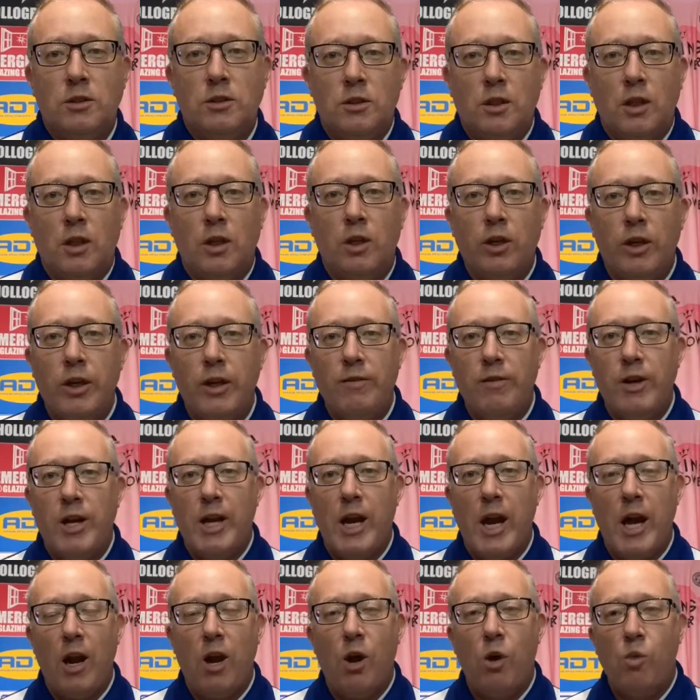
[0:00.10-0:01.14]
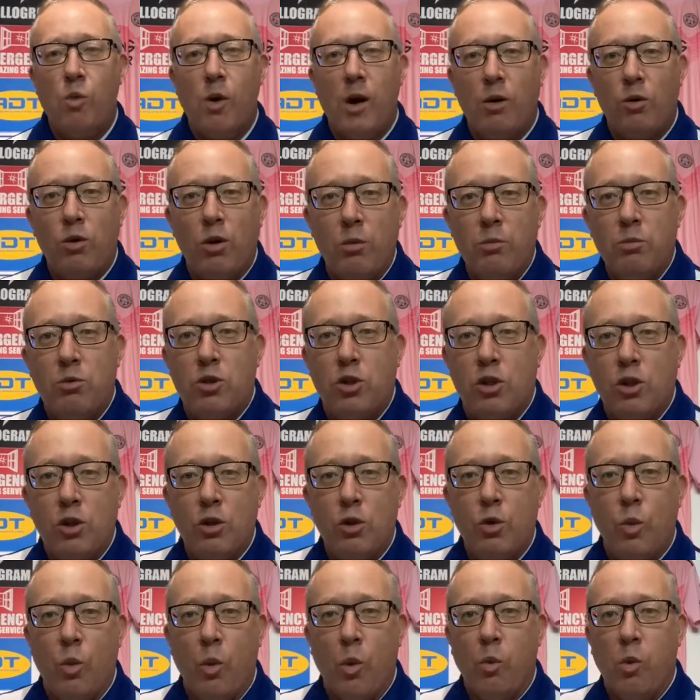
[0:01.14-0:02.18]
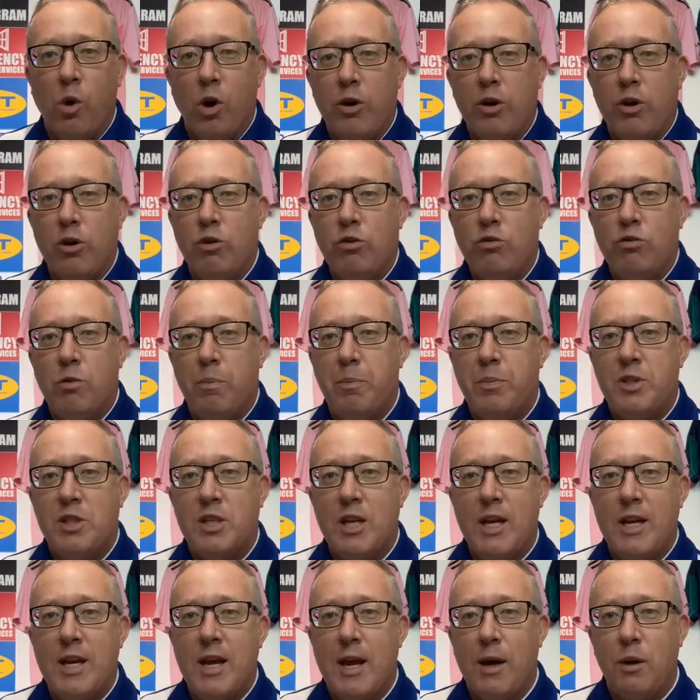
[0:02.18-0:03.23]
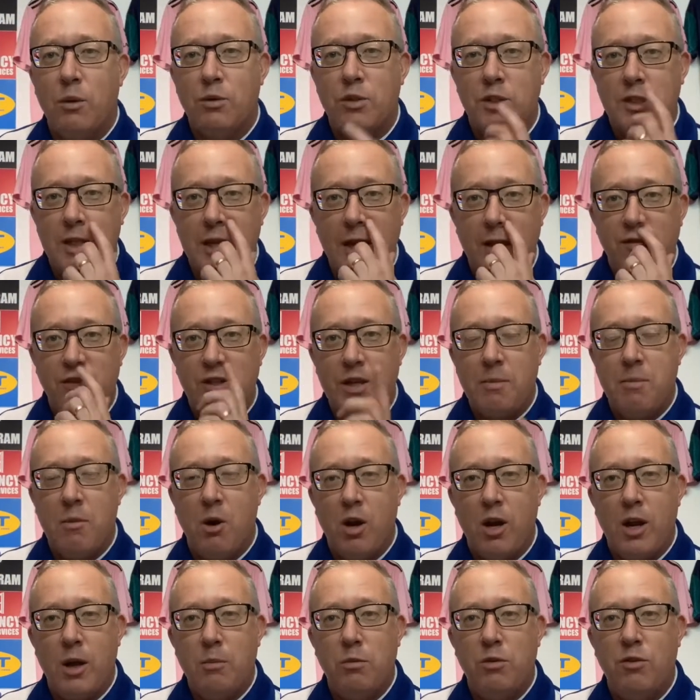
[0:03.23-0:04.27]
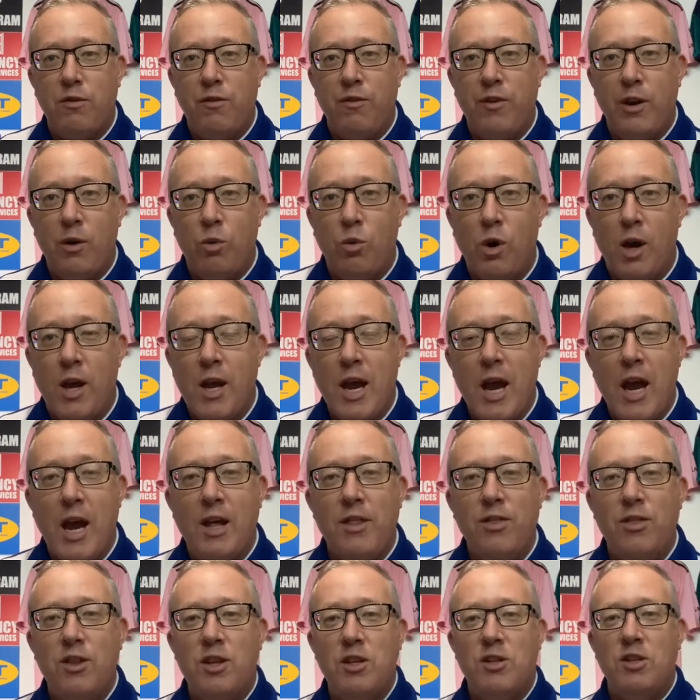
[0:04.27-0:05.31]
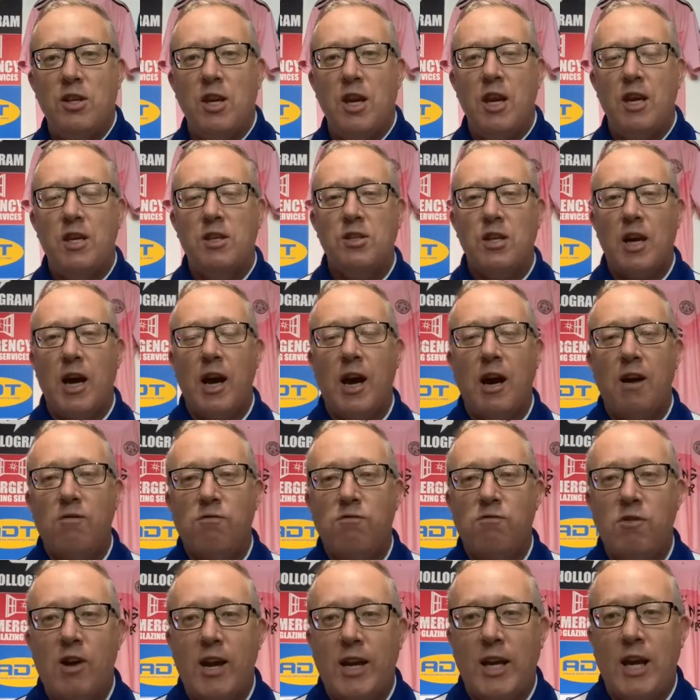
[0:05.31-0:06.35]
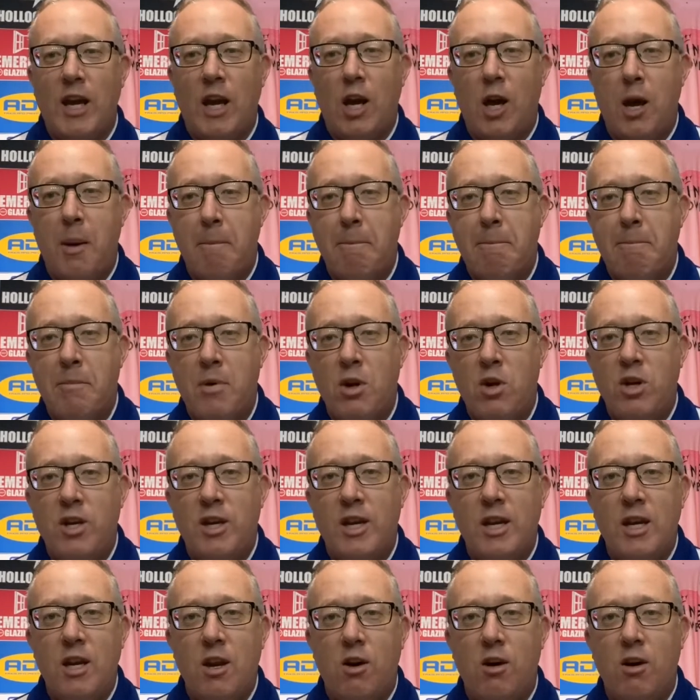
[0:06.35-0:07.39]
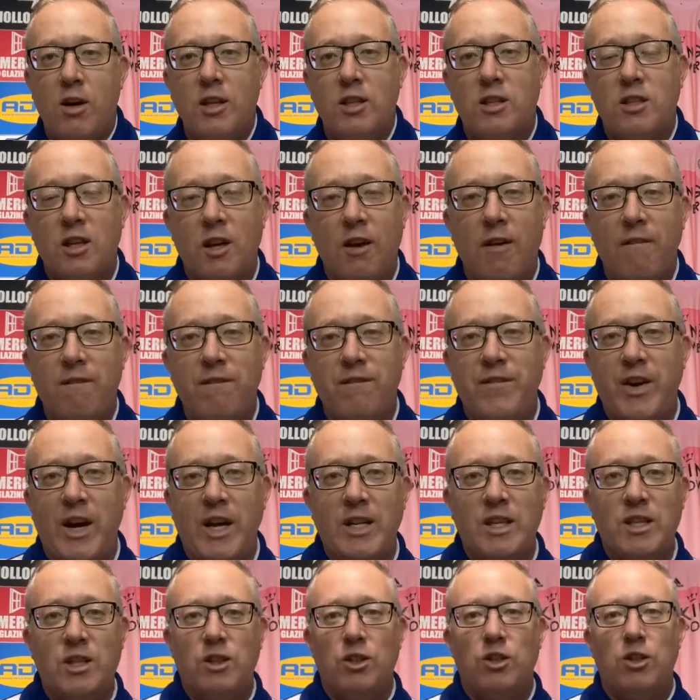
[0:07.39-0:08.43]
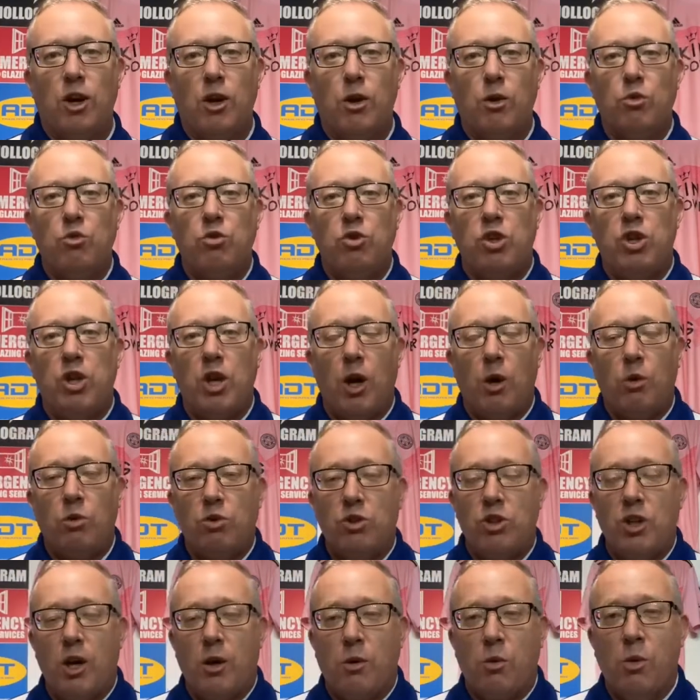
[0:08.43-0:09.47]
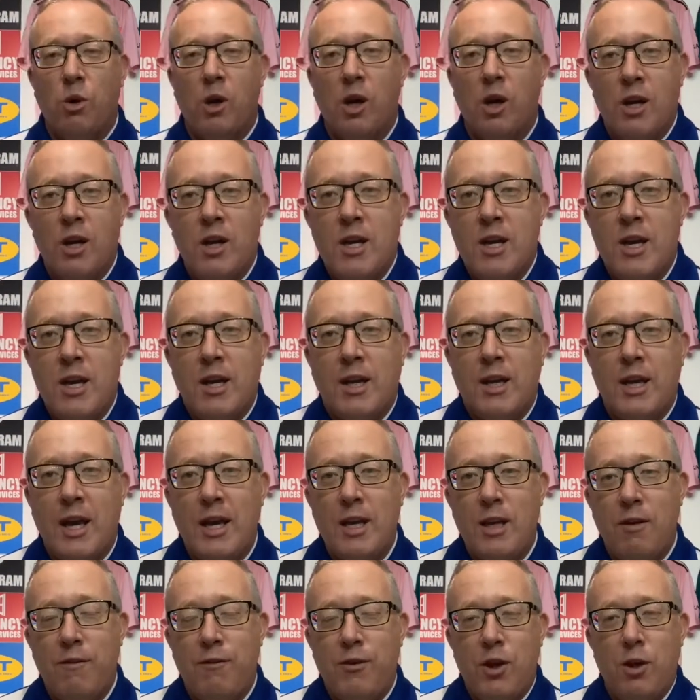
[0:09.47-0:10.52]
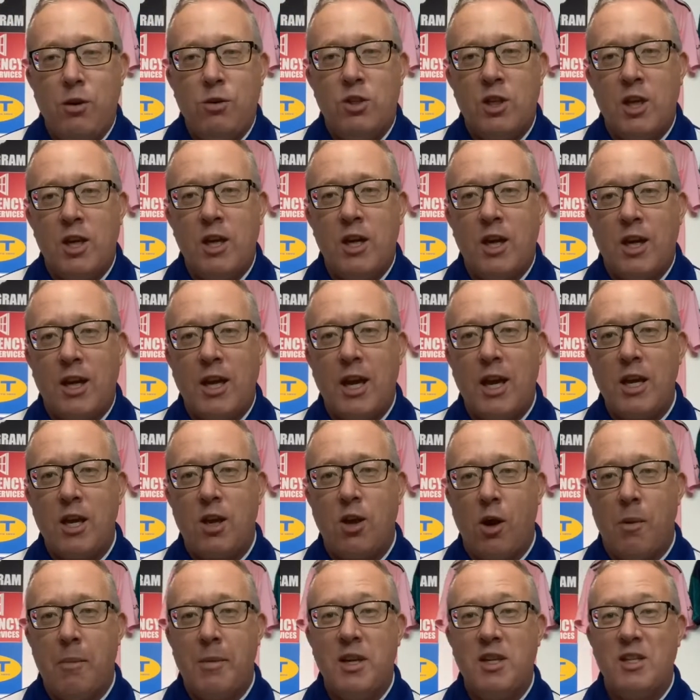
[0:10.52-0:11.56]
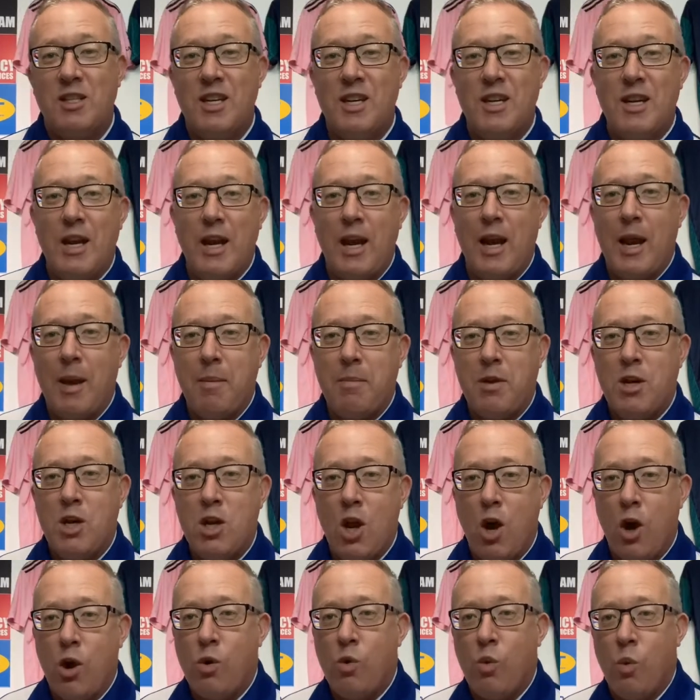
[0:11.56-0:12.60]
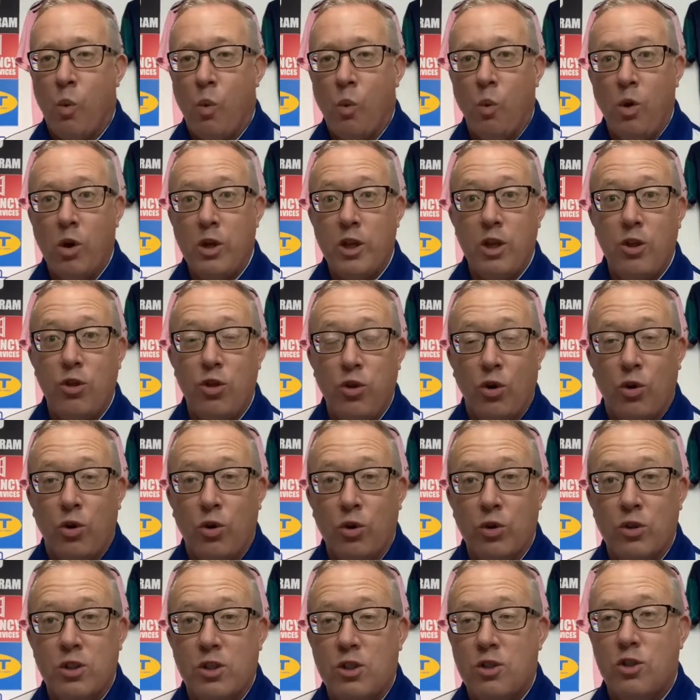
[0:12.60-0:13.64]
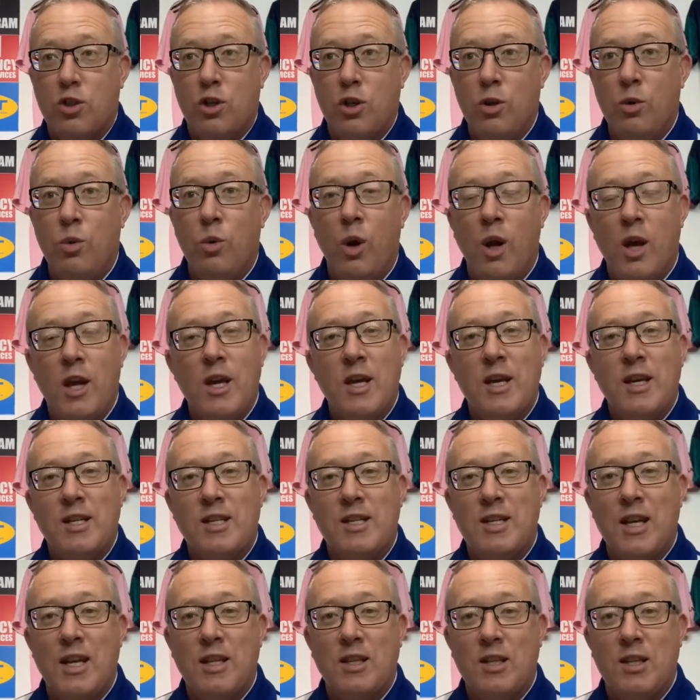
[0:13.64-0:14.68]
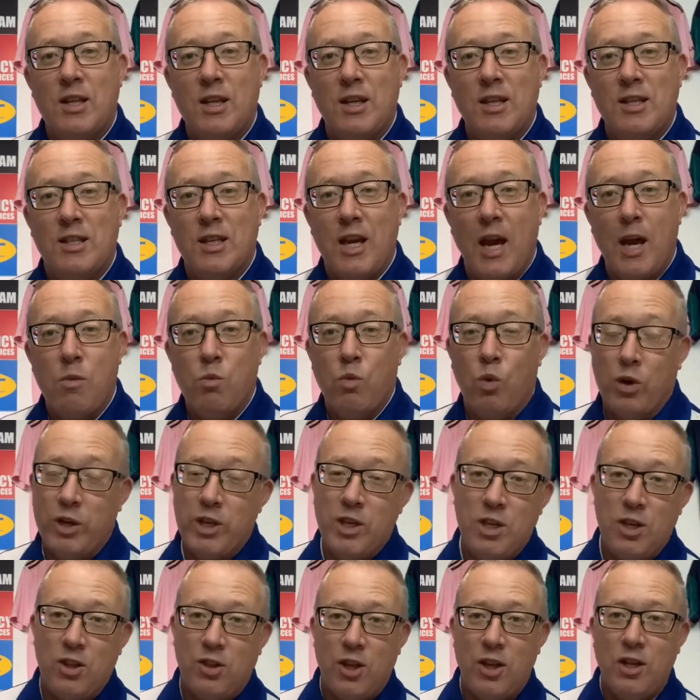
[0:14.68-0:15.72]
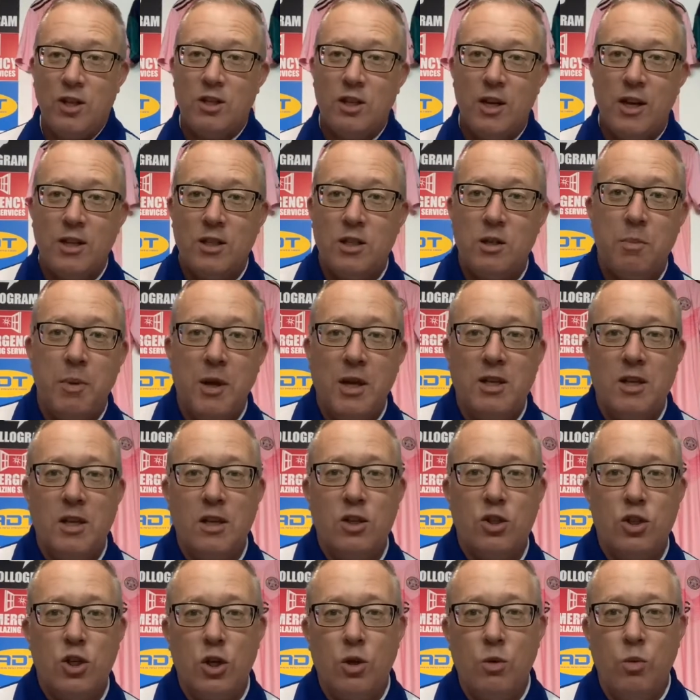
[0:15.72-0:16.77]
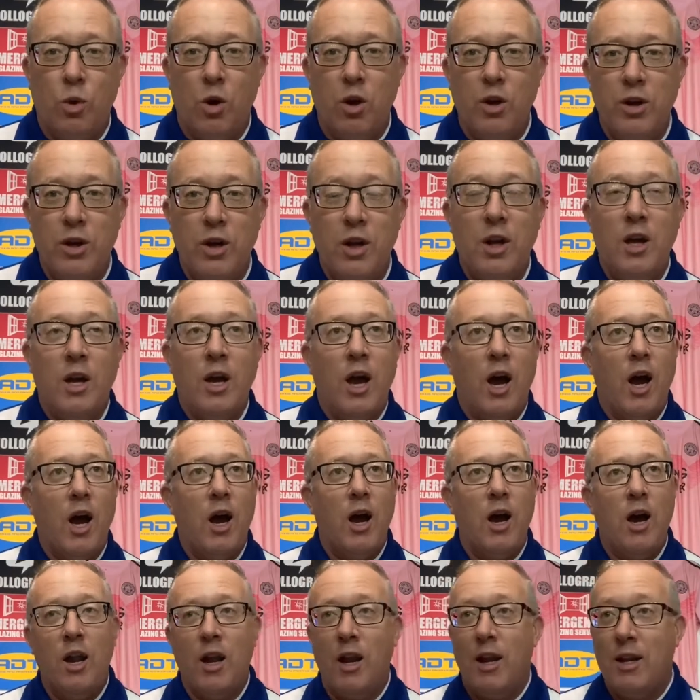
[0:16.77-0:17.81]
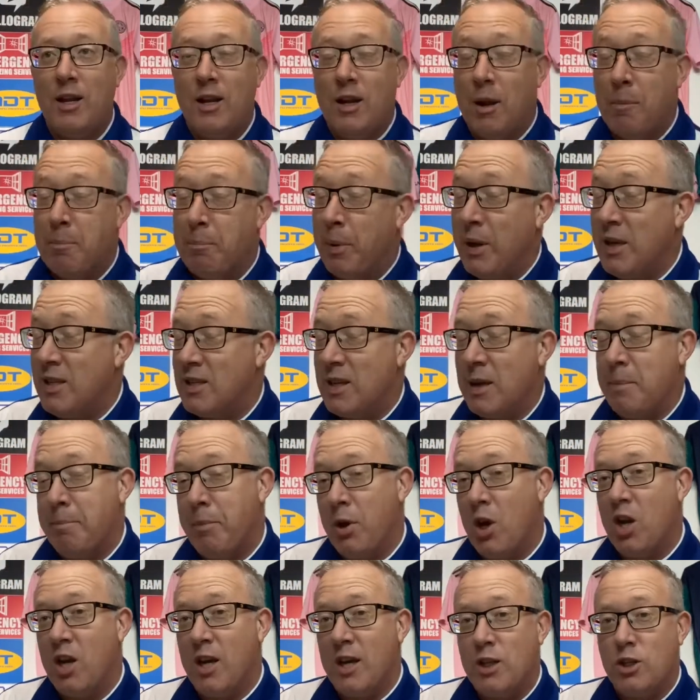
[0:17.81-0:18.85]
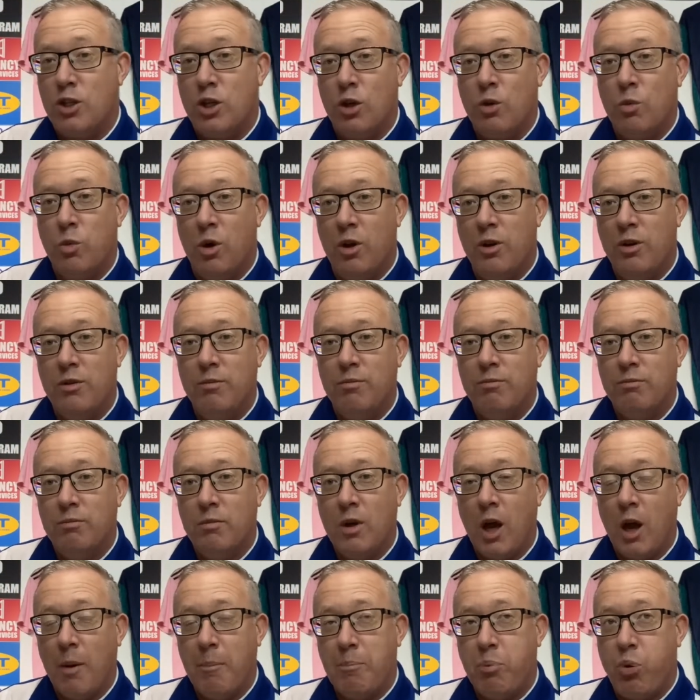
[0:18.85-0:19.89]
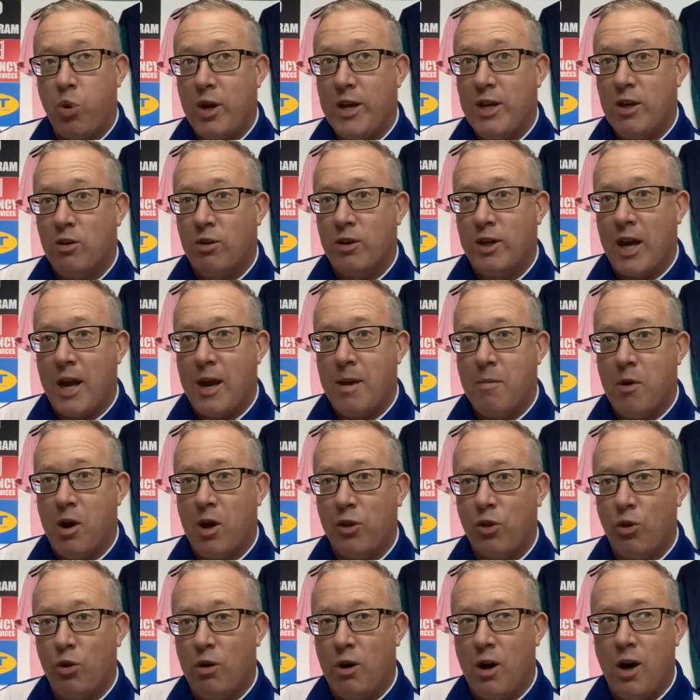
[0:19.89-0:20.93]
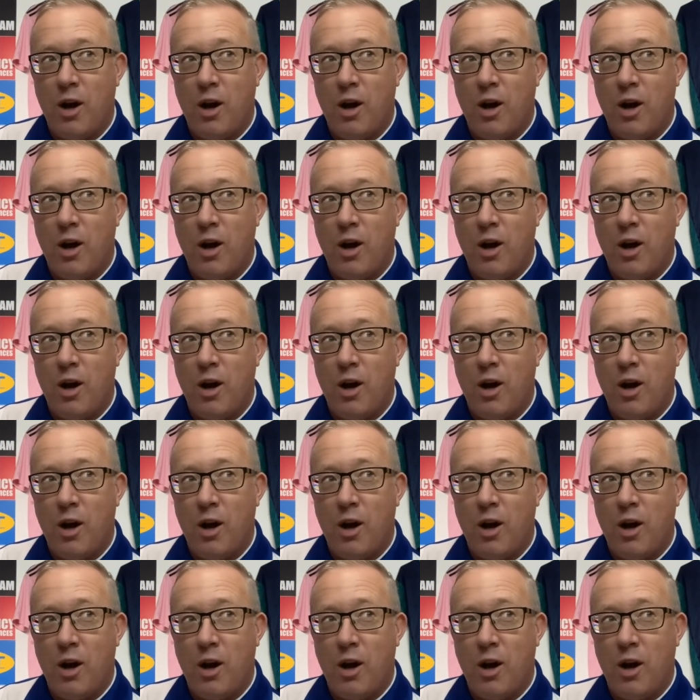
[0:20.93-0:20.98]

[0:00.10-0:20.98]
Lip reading: Good evening, hello and welcome to 100% LCFC. My name's Phil and this is our regular Monday night fan zone show. So get your views in, get your comments in, let me know what you thought to Saturday's game. What did you think to Leicester beating 2-1, beating Burnley 2-1? Pretty good game, I thought.